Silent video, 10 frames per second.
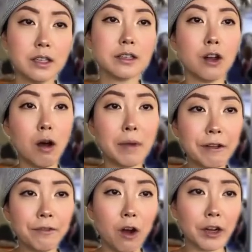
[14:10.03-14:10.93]
This is all
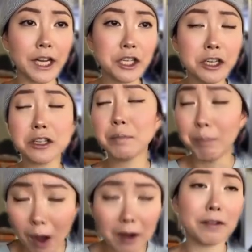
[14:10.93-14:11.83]
my fault. I should have
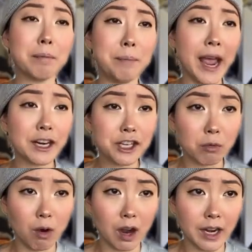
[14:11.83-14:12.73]
just bought her the bag
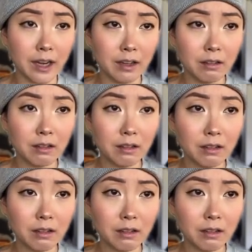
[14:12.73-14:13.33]
she wanted.